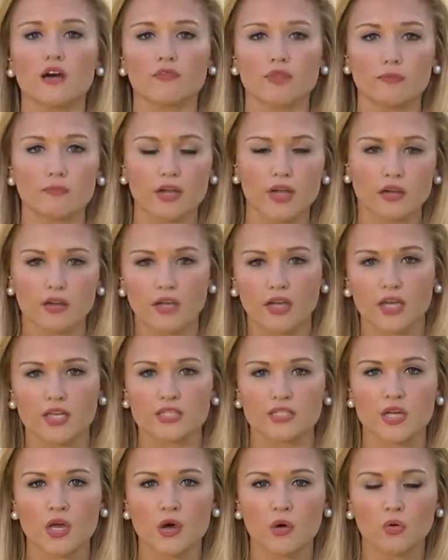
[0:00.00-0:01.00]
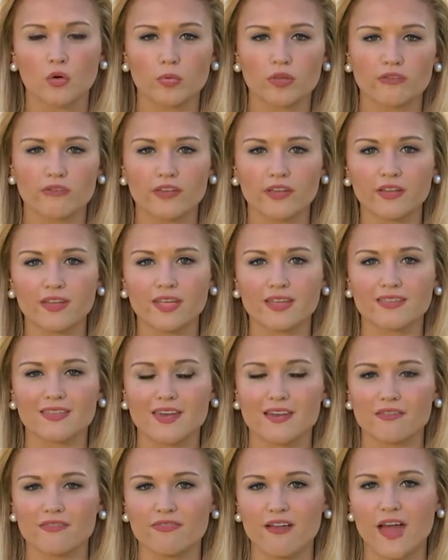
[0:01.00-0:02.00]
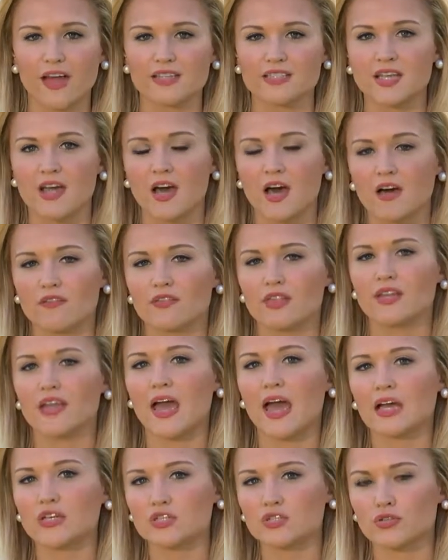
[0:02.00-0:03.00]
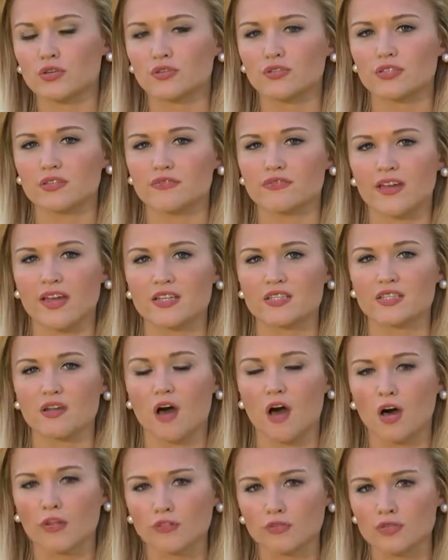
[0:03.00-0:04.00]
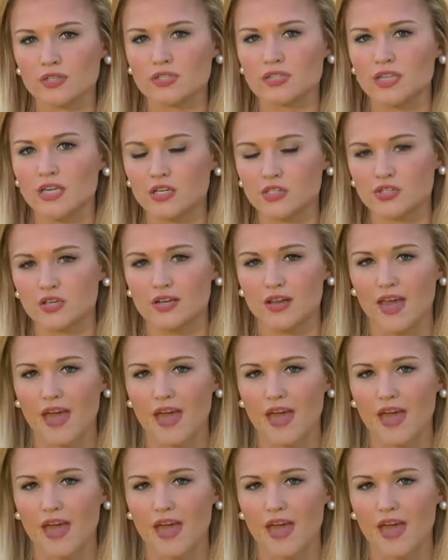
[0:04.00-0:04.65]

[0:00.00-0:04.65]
of Americans will be feeling the effects of the National Defense Authorization